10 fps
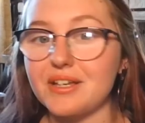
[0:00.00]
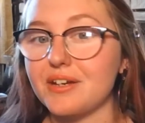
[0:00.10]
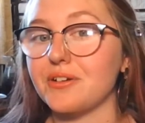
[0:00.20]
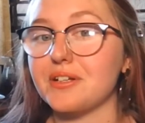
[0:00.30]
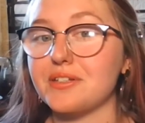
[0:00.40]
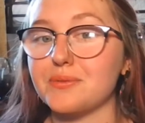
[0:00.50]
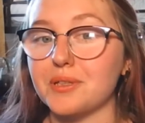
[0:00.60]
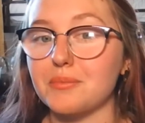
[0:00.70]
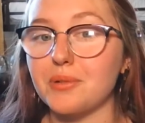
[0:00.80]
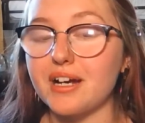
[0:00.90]
here it is
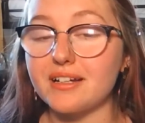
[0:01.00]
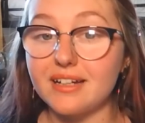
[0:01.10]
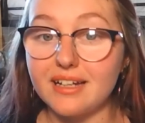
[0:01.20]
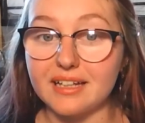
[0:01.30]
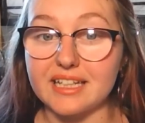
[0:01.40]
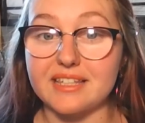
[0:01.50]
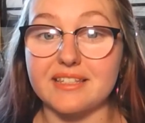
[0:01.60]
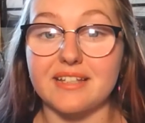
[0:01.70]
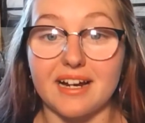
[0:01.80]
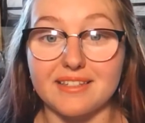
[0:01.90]
really bright, and that's
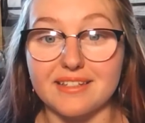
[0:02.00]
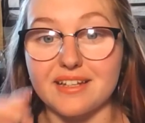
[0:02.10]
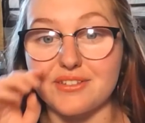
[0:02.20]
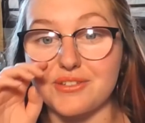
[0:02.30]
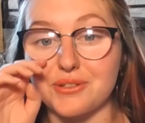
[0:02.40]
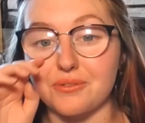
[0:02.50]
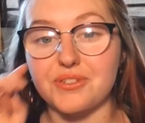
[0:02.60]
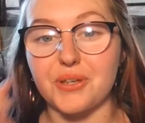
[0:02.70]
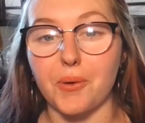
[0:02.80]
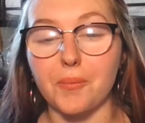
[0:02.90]
as high as it gets to.
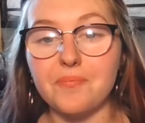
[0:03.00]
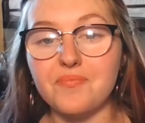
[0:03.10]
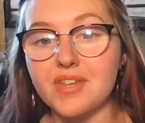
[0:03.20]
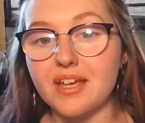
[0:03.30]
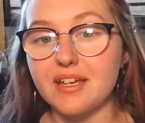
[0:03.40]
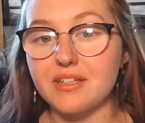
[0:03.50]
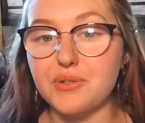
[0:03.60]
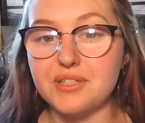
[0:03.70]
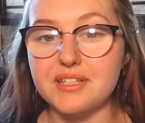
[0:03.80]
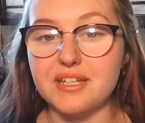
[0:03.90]
So you
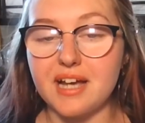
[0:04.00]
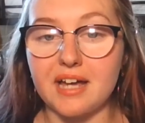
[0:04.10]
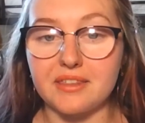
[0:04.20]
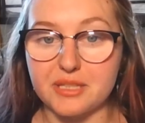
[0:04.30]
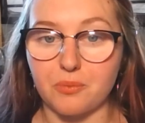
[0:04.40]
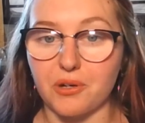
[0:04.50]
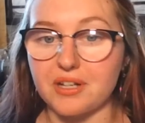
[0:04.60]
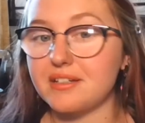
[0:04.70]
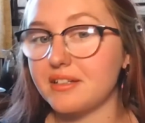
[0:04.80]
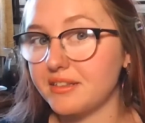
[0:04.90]
can see at this
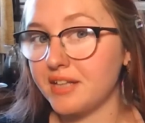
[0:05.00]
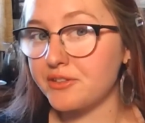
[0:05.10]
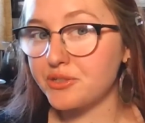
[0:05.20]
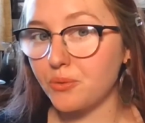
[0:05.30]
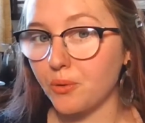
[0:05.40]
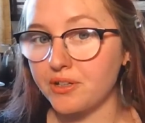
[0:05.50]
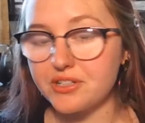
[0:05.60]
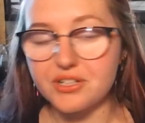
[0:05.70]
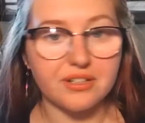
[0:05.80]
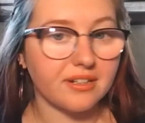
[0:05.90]
point, not too
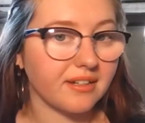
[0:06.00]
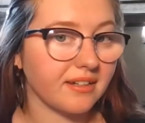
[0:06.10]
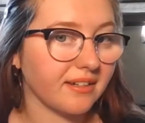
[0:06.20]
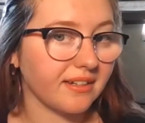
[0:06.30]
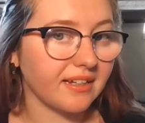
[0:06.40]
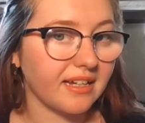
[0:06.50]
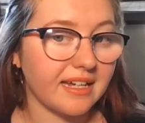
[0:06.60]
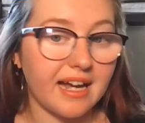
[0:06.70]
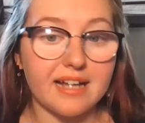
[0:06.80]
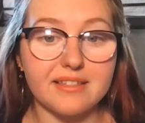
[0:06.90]
orange.
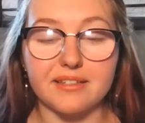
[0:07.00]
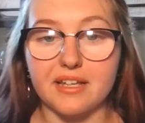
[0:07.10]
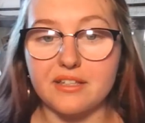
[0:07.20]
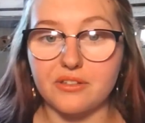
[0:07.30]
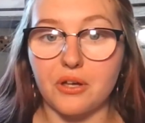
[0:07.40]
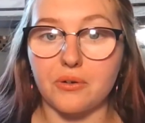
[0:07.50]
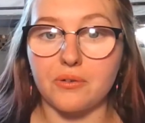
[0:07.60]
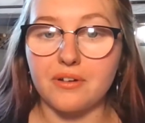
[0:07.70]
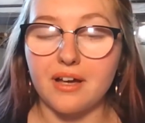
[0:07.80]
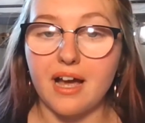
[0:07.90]
It adds a nice glow.
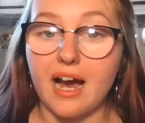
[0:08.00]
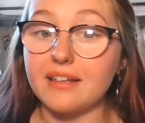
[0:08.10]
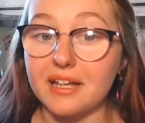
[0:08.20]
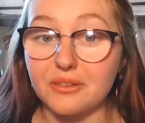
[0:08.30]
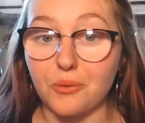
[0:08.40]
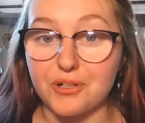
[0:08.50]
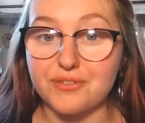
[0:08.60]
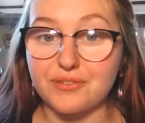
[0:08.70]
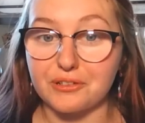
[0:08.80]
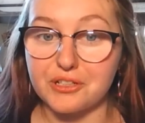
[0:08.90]
I like the orange
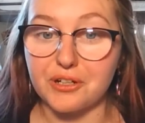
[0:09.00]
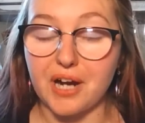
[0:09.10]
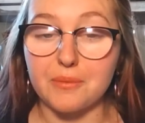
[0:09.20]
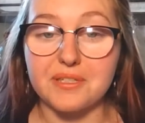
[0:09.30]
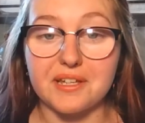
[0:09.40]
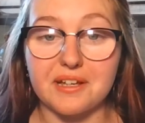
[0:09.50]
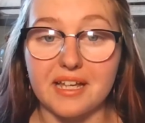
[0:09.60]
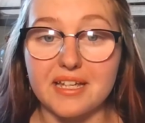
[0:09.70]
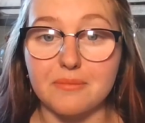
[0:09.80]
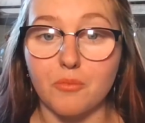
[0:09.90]
filter. I would say I
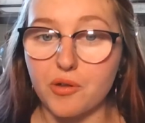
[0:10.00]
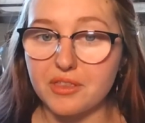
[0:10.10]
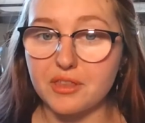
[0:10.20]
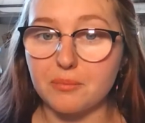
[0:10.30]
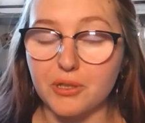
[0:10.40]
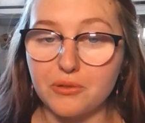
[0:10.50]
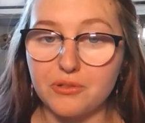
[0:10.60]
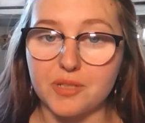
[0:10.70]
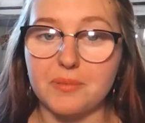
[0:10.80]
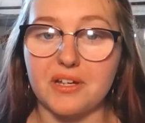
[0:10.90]
like it more than the blue
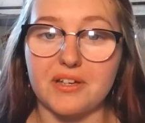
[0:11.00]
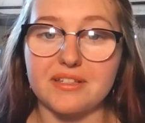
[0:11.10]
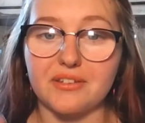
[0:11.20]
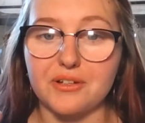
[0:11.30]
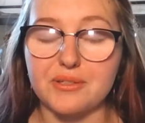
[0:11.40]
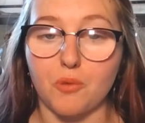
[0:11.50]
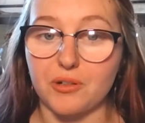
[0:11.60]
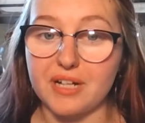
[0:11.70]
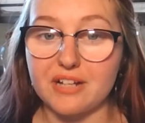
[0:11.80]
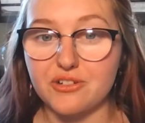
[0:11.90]
just because it looks more
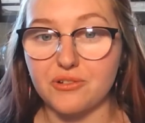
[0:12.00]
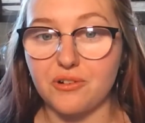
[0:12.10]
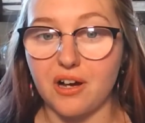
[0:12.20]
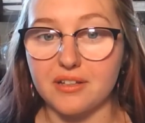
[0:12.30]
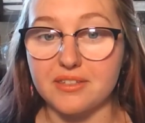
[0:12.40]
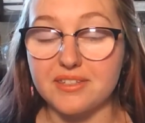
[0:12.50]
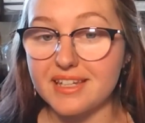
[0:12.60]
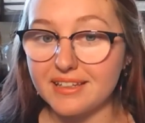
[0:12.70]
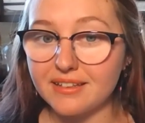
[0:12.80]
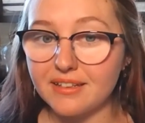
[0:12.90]
natural on
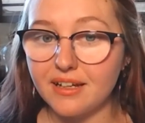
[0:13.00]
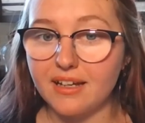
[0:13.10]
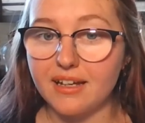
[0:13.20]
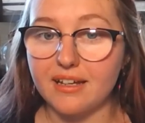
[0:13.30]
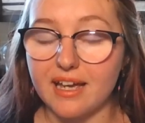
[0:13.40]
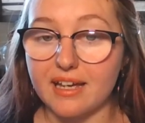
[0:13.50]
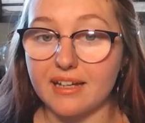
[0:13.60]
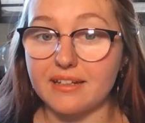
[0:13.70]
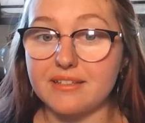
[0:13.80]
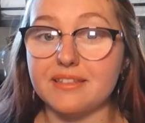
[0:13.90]
skin.
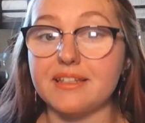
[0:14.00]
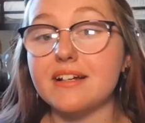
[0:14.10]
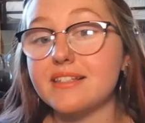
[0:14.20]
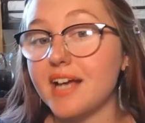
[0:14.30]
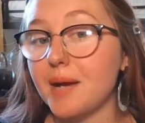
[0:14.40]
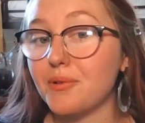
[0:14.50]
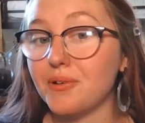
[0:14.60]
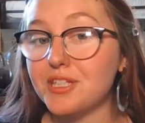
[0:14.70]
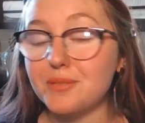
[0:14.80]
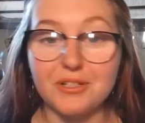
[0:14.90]
And next I'm
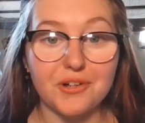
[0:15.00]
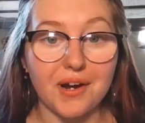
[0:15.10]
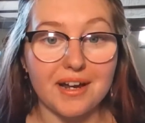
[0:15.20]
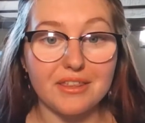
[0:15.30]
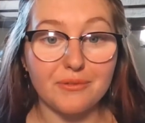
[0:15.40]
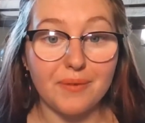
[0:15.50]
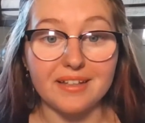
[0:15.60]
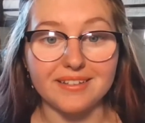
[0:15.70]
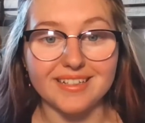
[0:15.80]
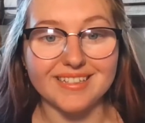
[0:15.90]
going to be trying the red.